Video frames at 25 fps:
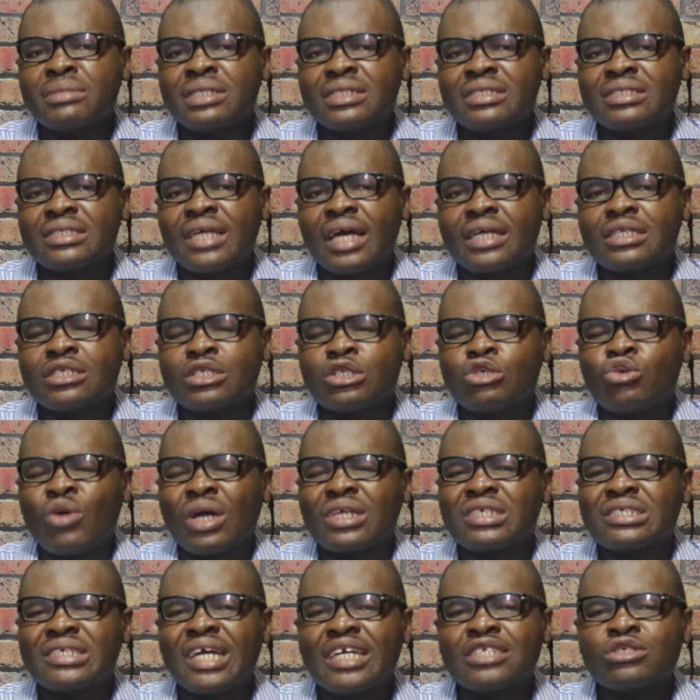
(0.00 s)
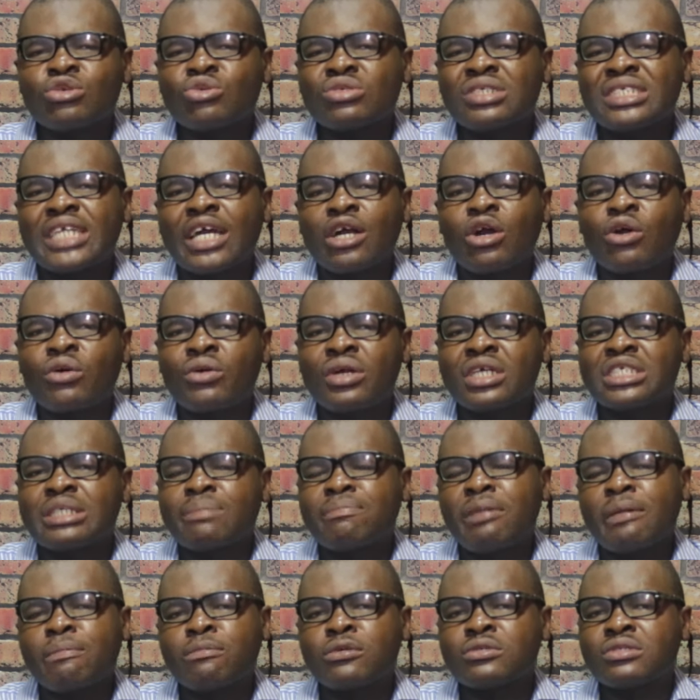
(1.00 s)
means that you are trying to
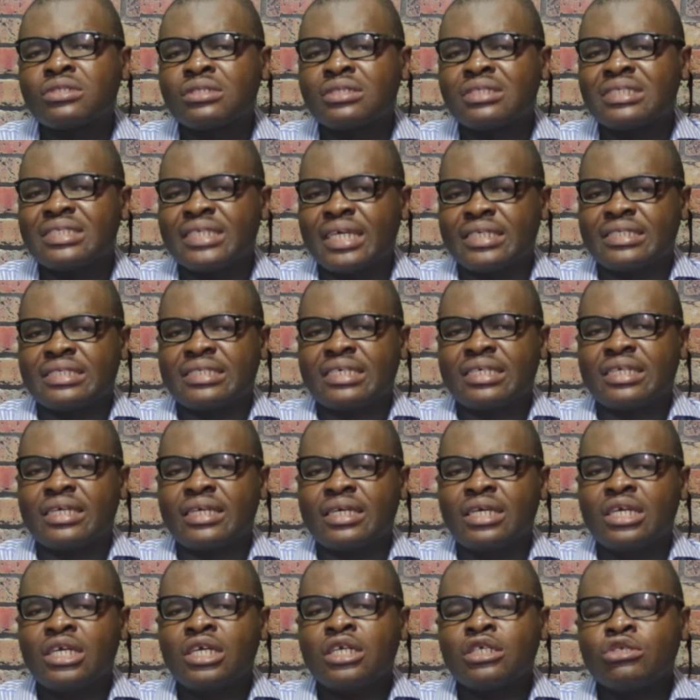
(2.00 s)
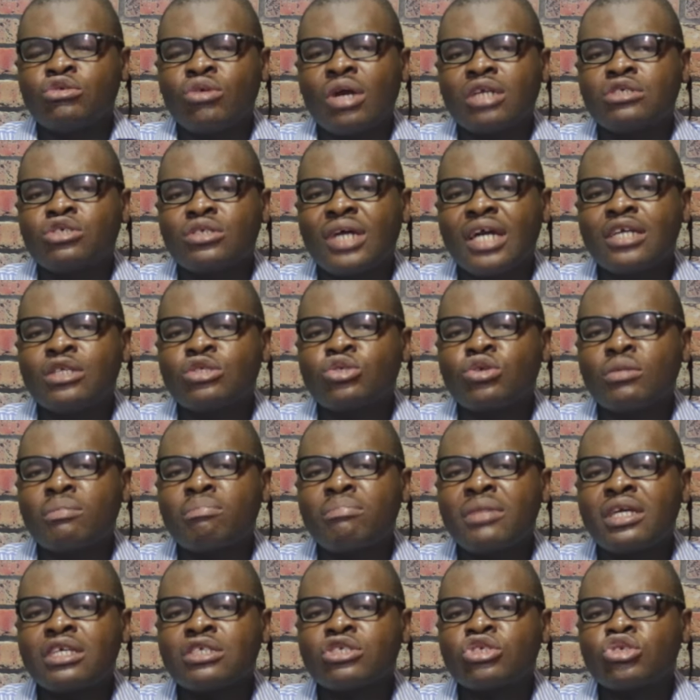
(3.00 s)
decorate people's destiny. You are trying to
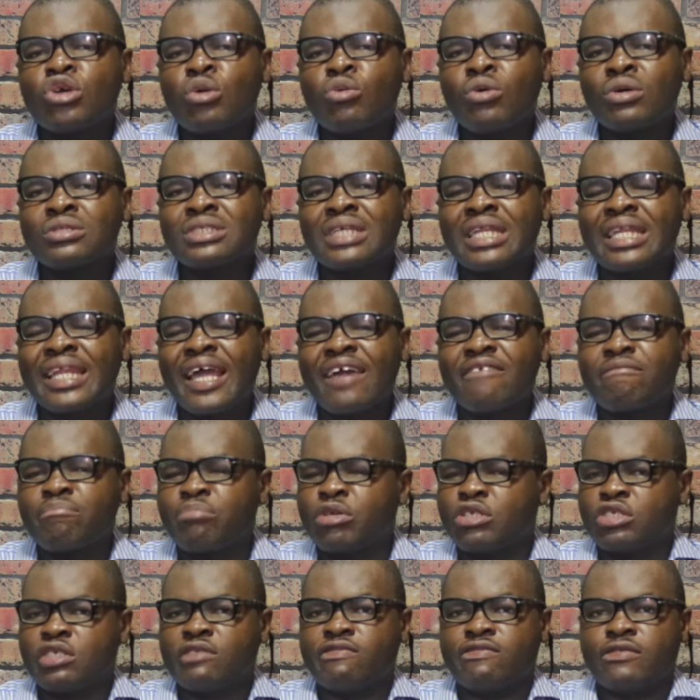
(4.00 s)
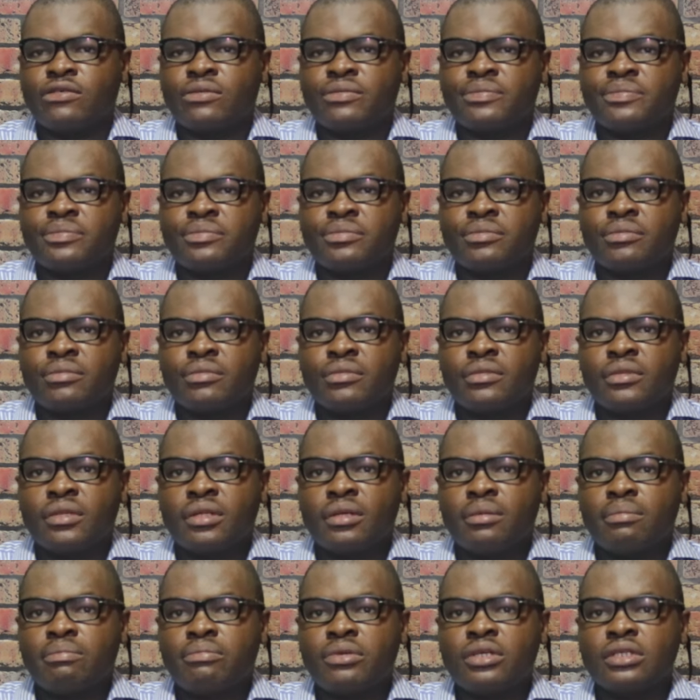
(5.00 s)
make someone's life beautiful.
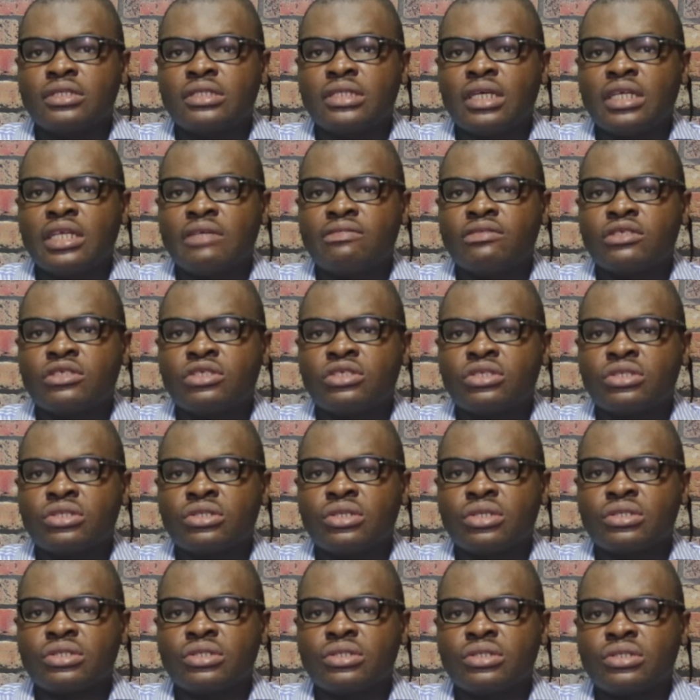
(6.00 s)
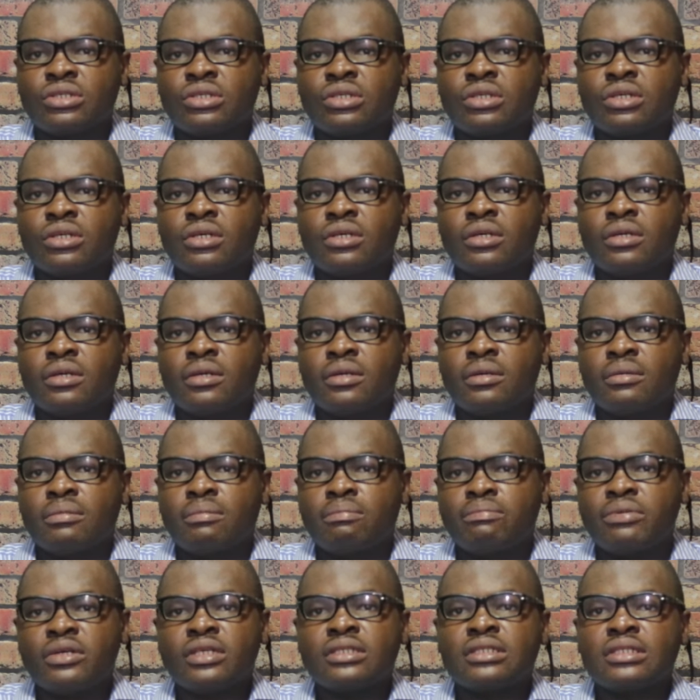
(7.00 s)
Praise the living Jesus.
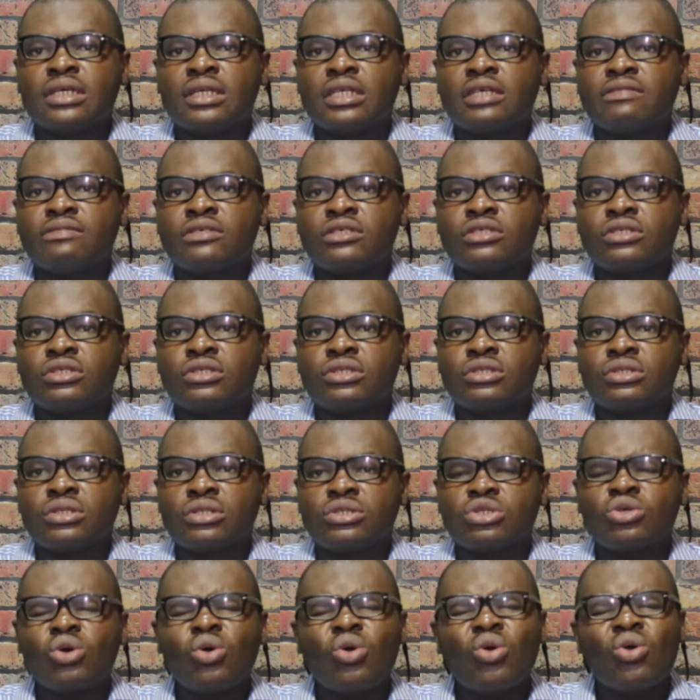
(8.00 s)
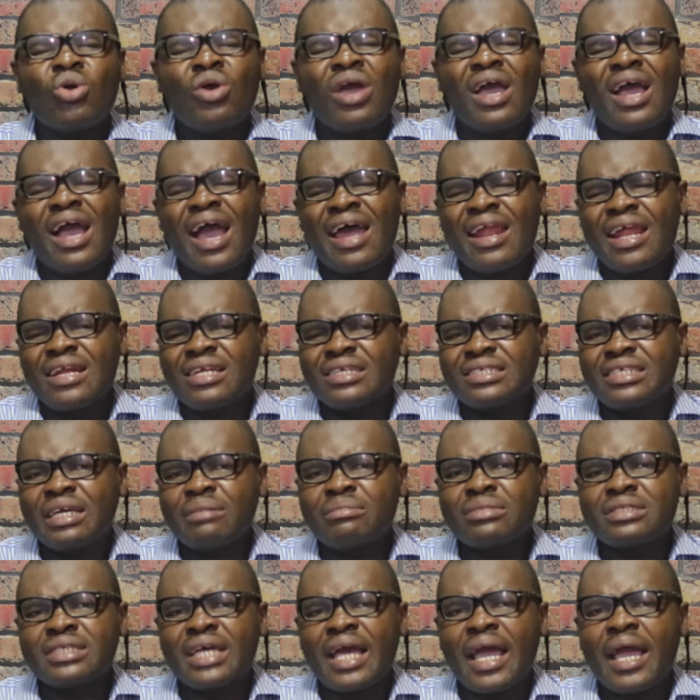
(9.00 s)
Praise the living Jesus. So, and at the
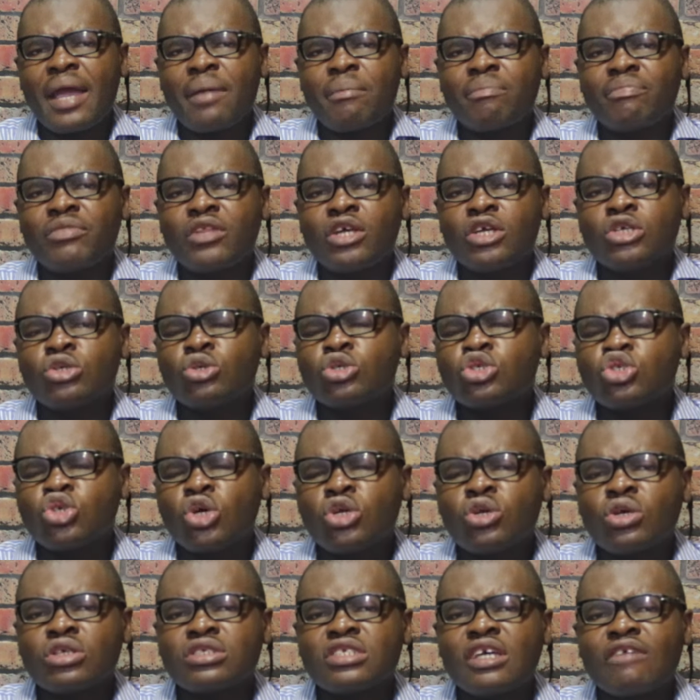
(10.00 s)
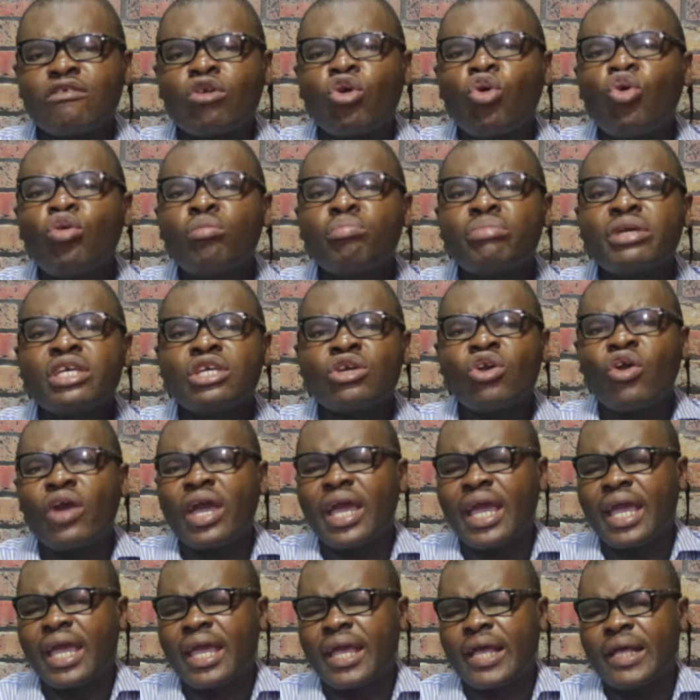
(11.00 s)
same time, you saw yourself combing your
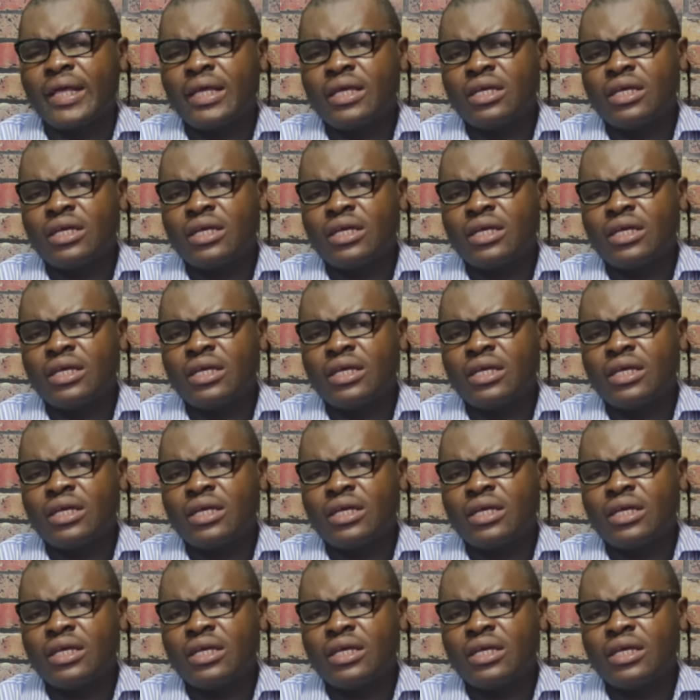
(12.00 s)
hair.